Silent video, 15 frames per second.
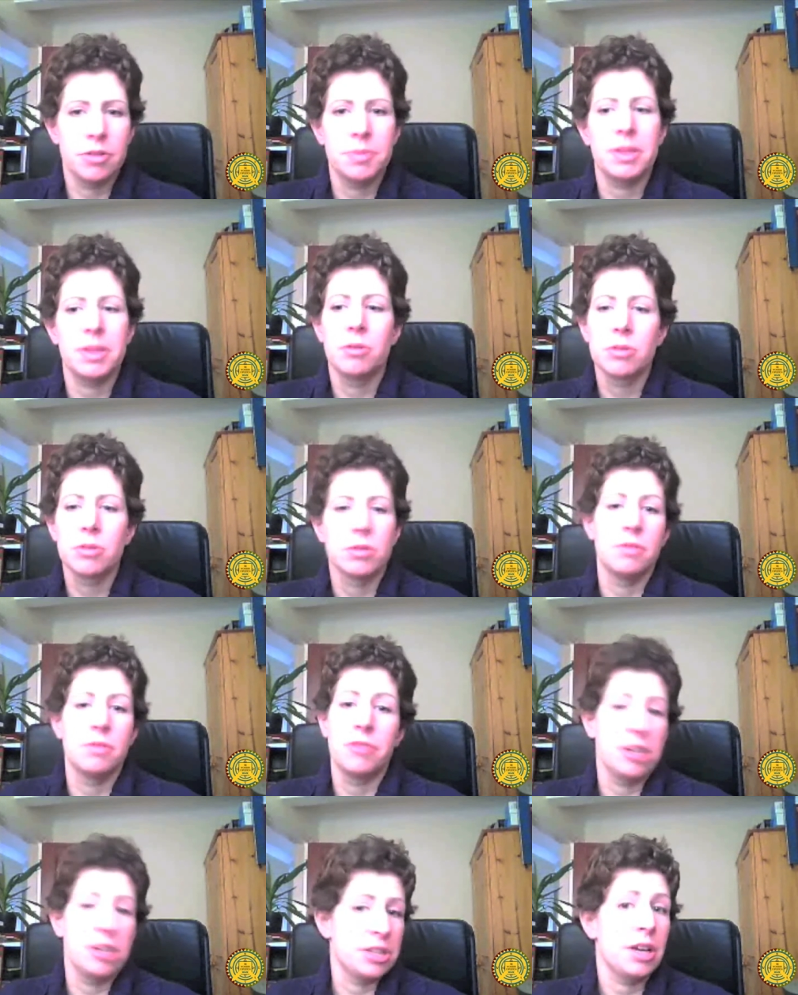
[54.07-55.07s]
but there are also some
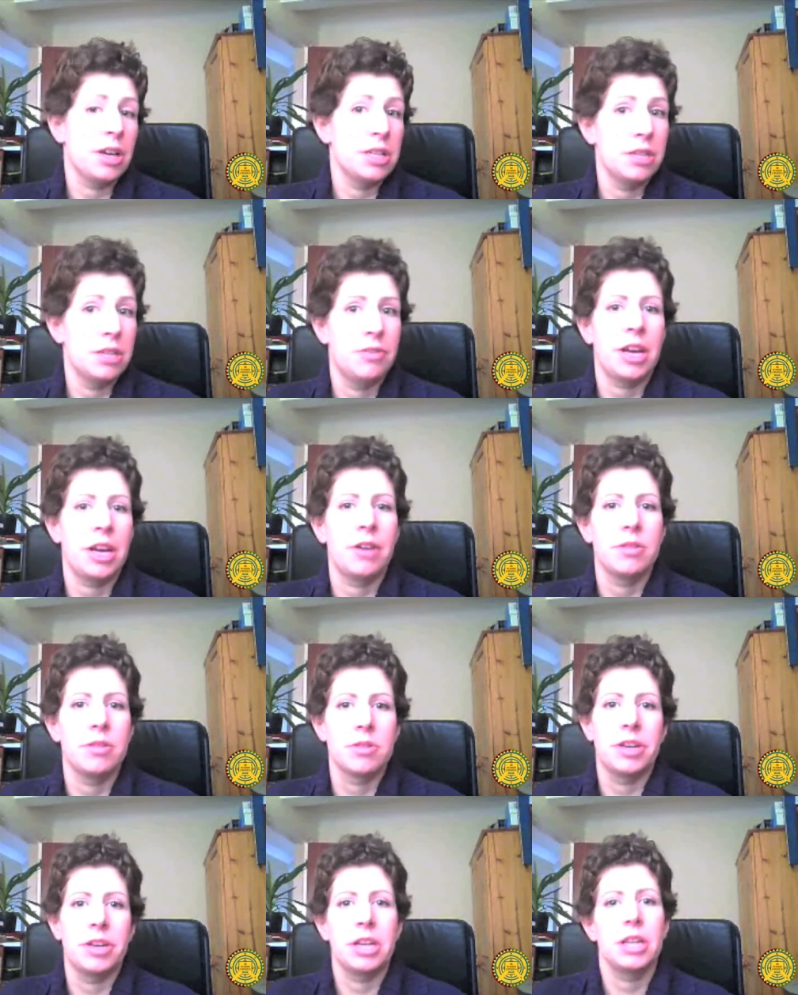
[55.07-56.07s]
very scientific areas
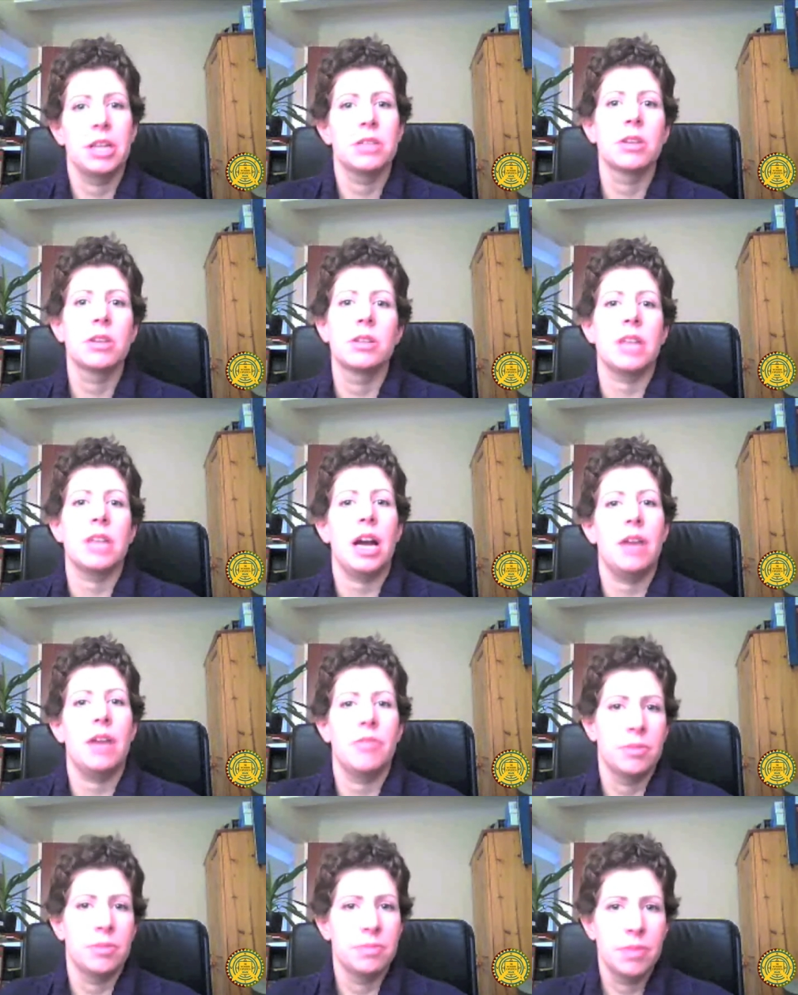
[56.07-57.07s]
of it, and it's good to
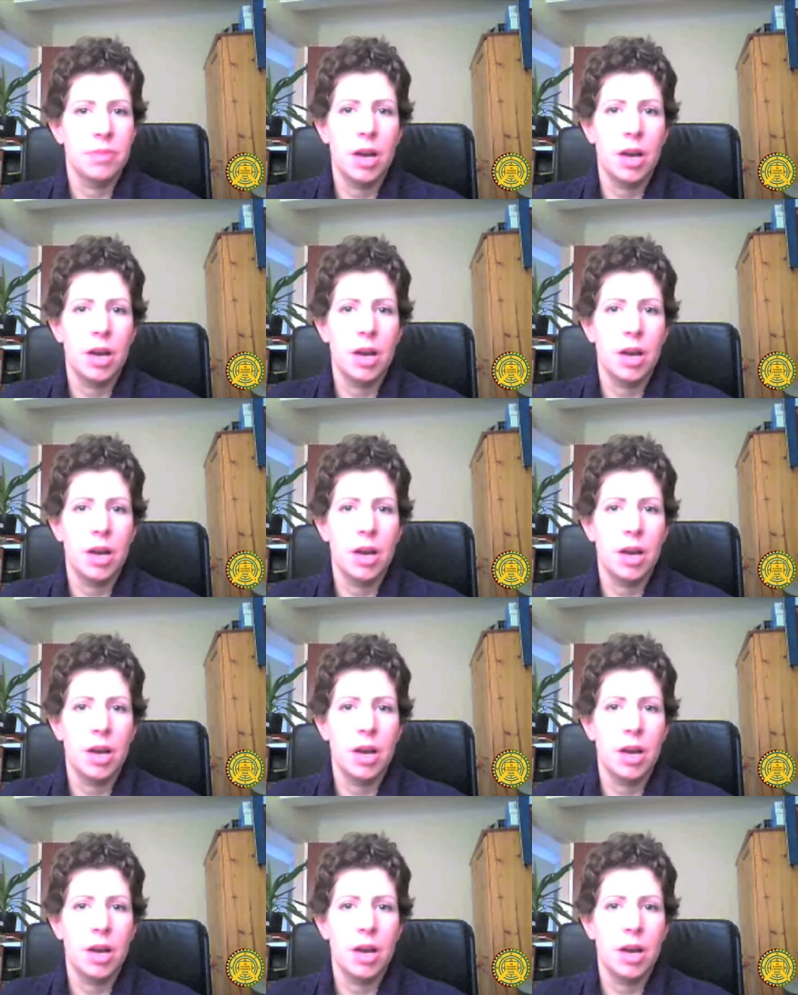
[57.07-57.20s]
have a